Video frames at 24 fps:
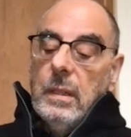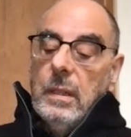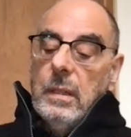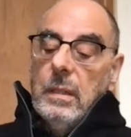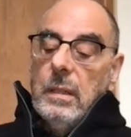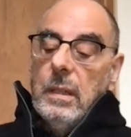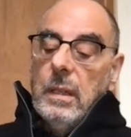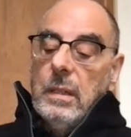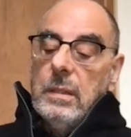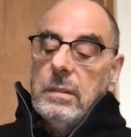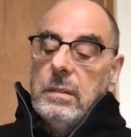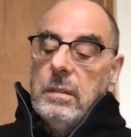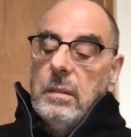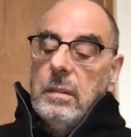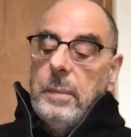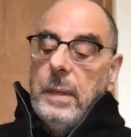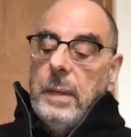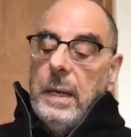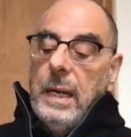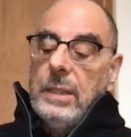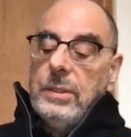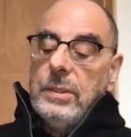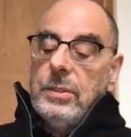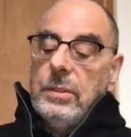Thus the
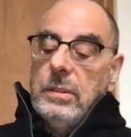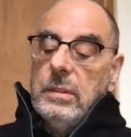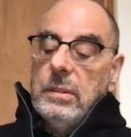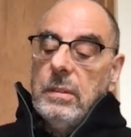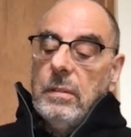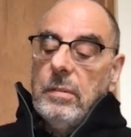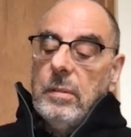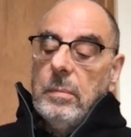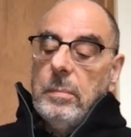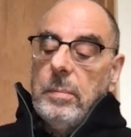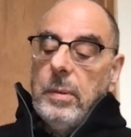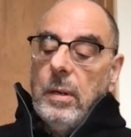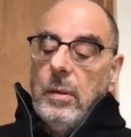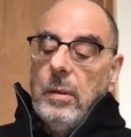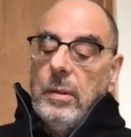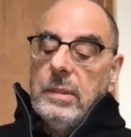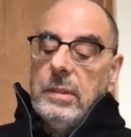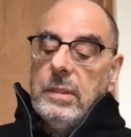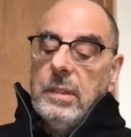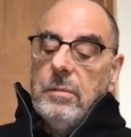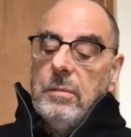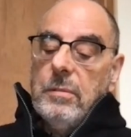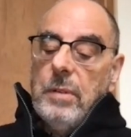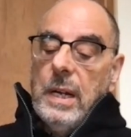passions of the poet
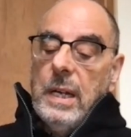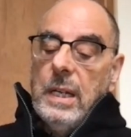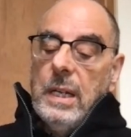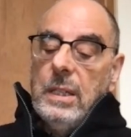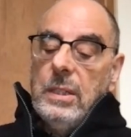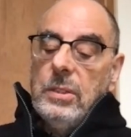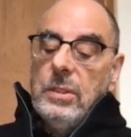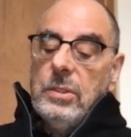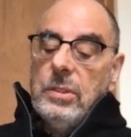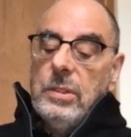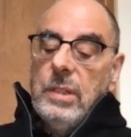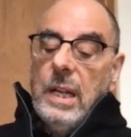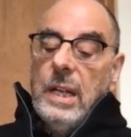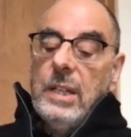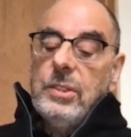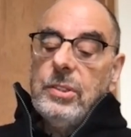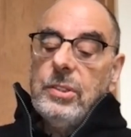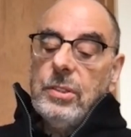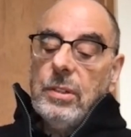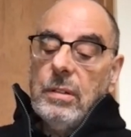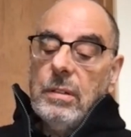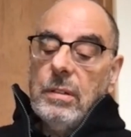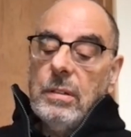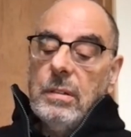derange
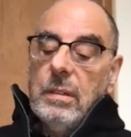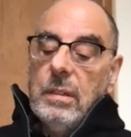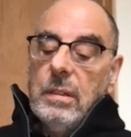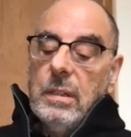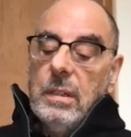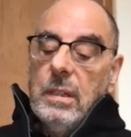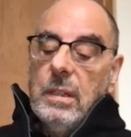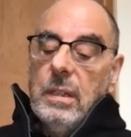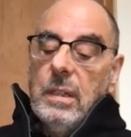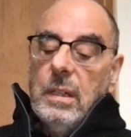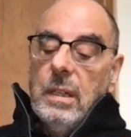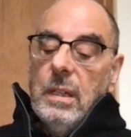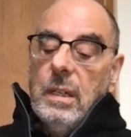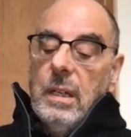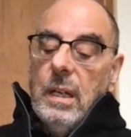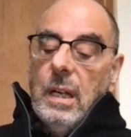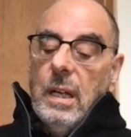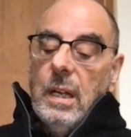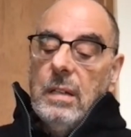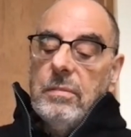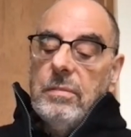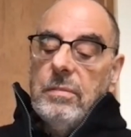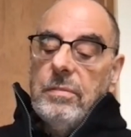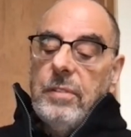nature
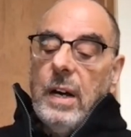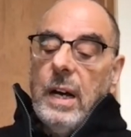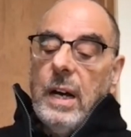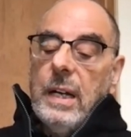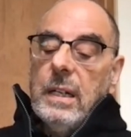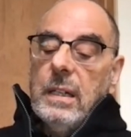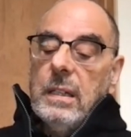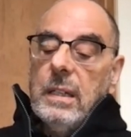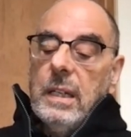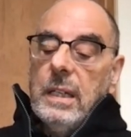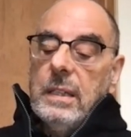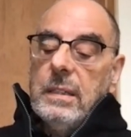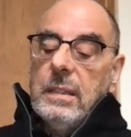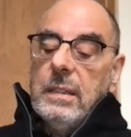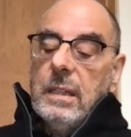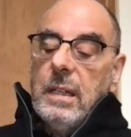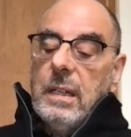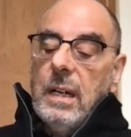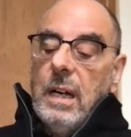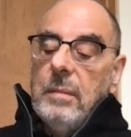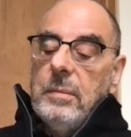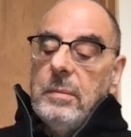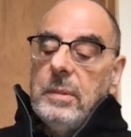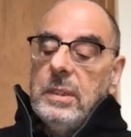and violate the
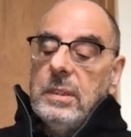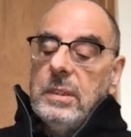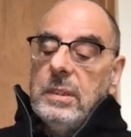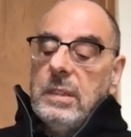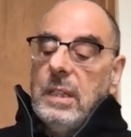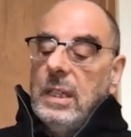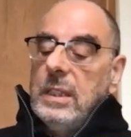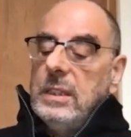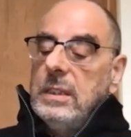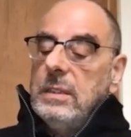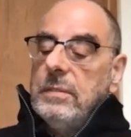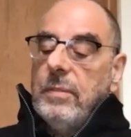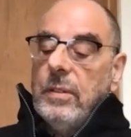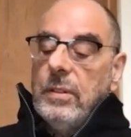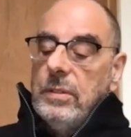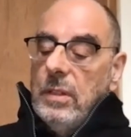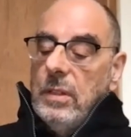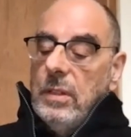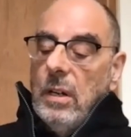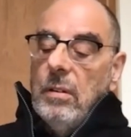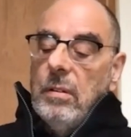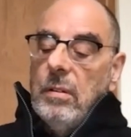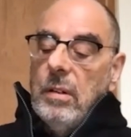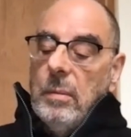common sense for
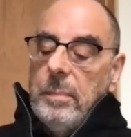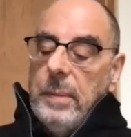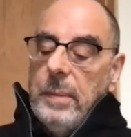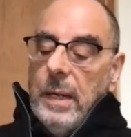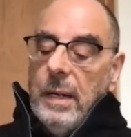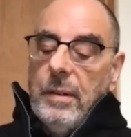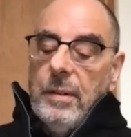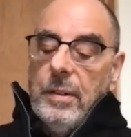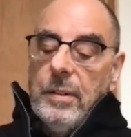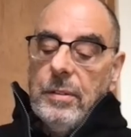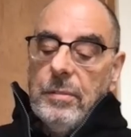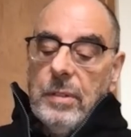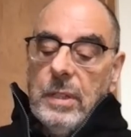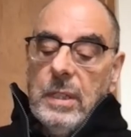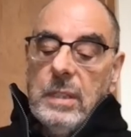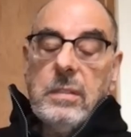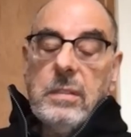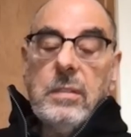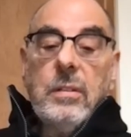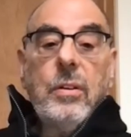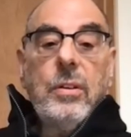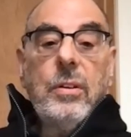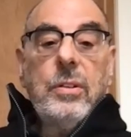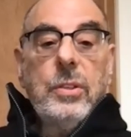no apparent
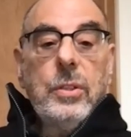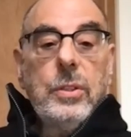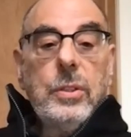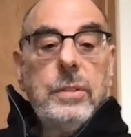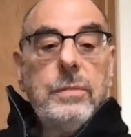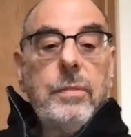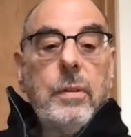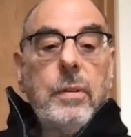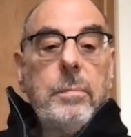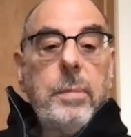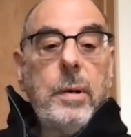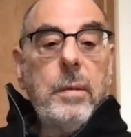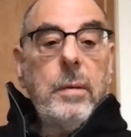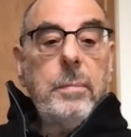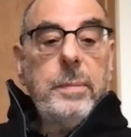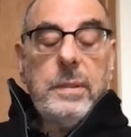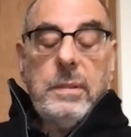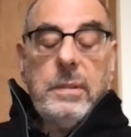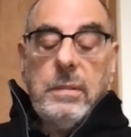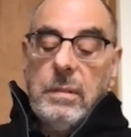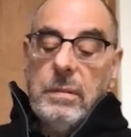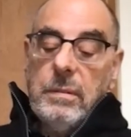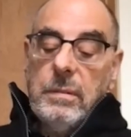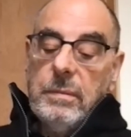reason or useful
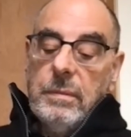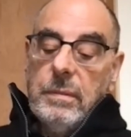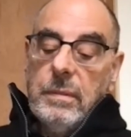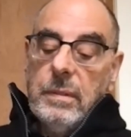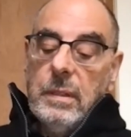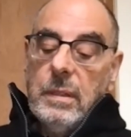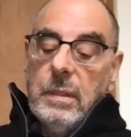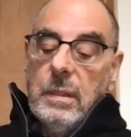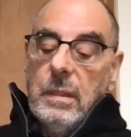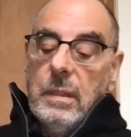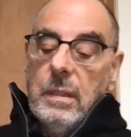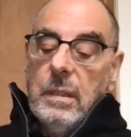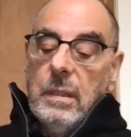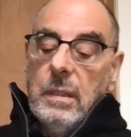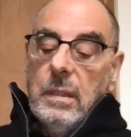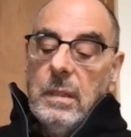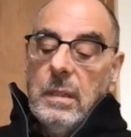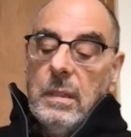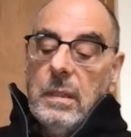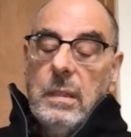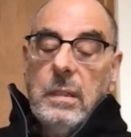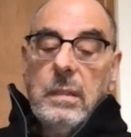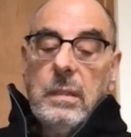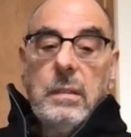purpose.
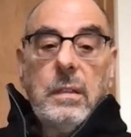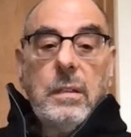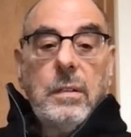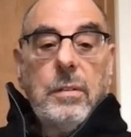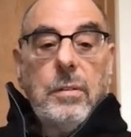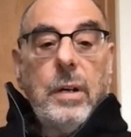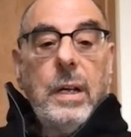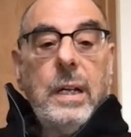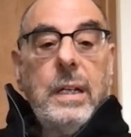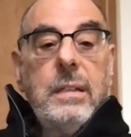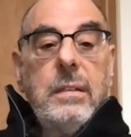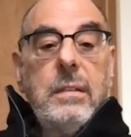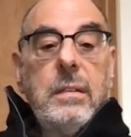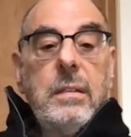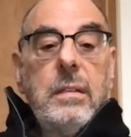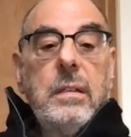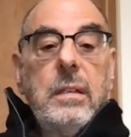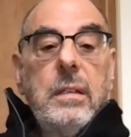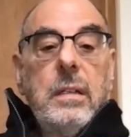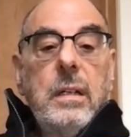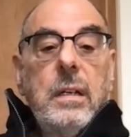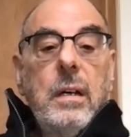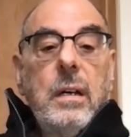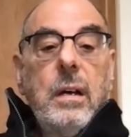The great
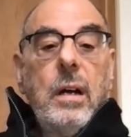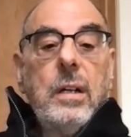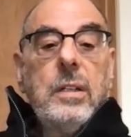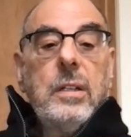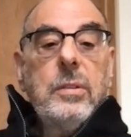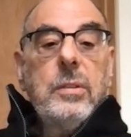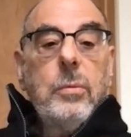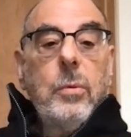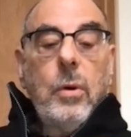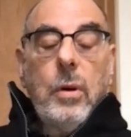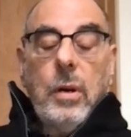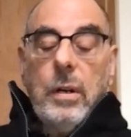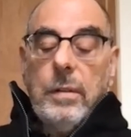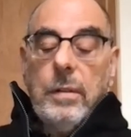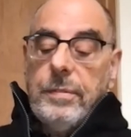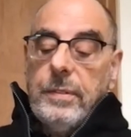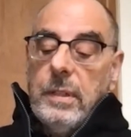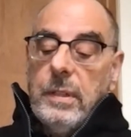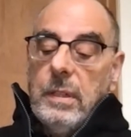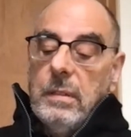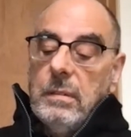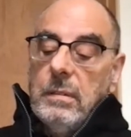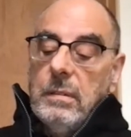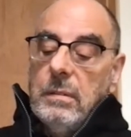are
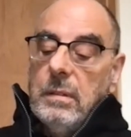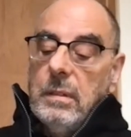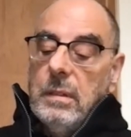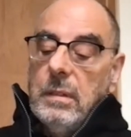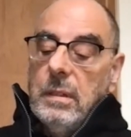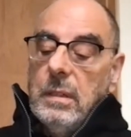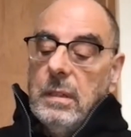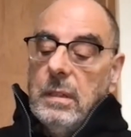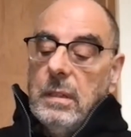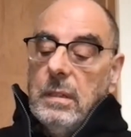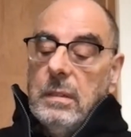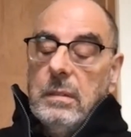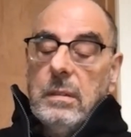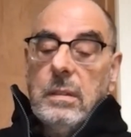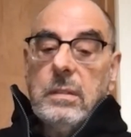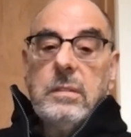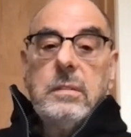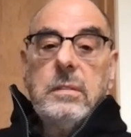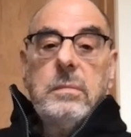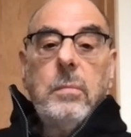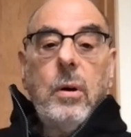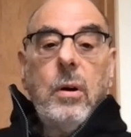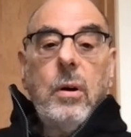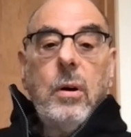dwarfed, the
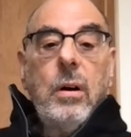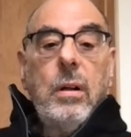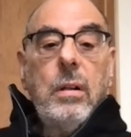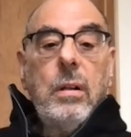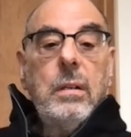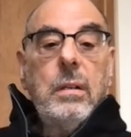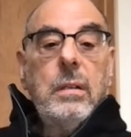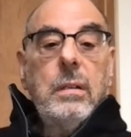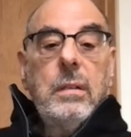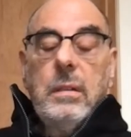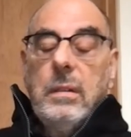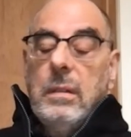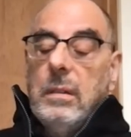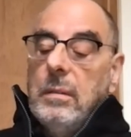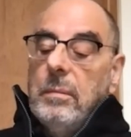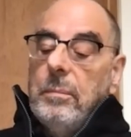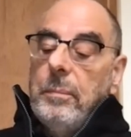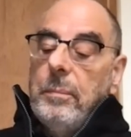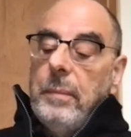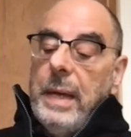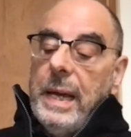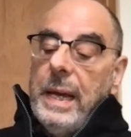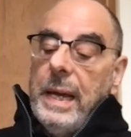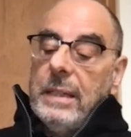small
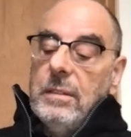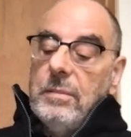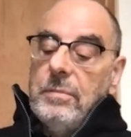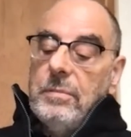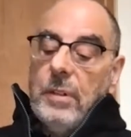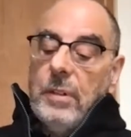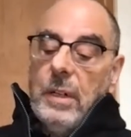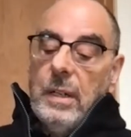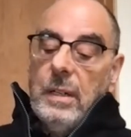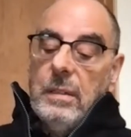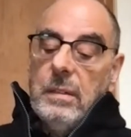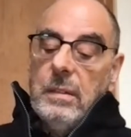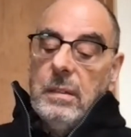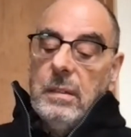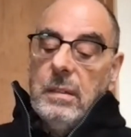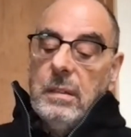magnified.